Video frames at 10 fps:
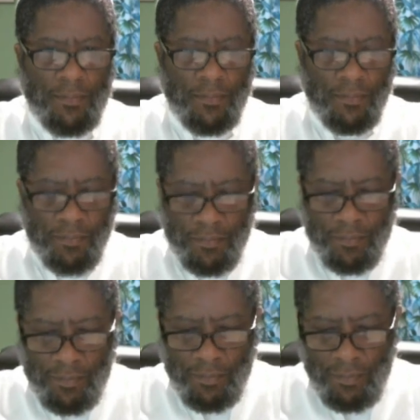
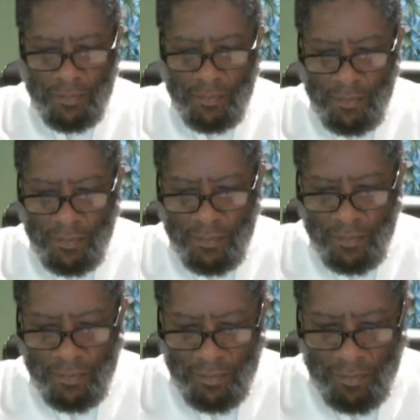
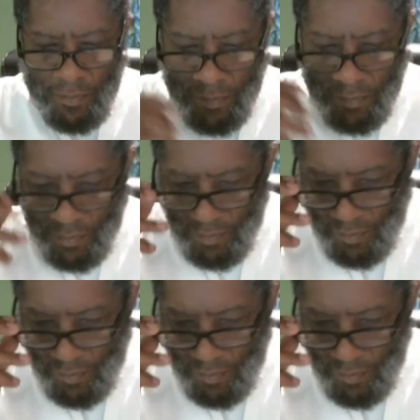(silence)